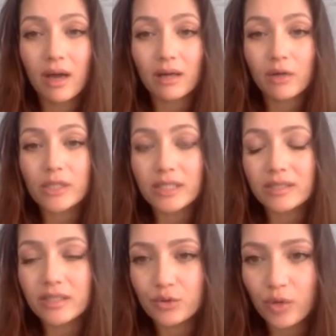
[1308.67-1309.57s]
causing
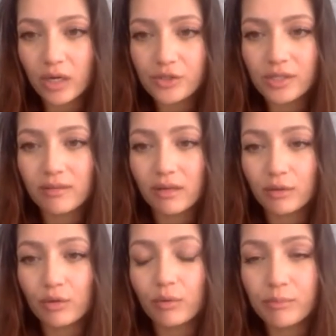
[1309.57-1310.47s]
destruction and
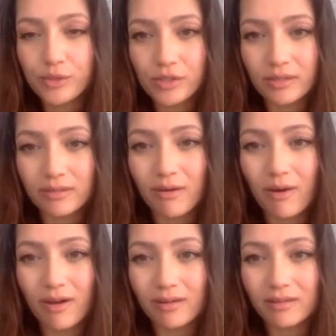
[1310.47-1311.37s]
corruption
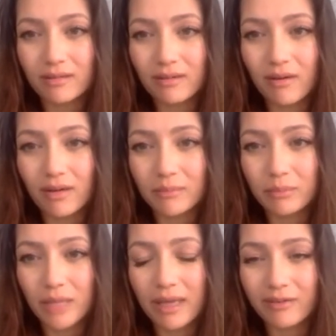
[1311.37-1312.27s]
on
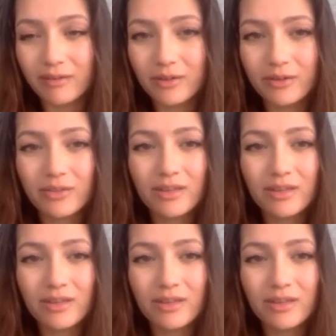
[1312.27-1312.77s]
planet Earth,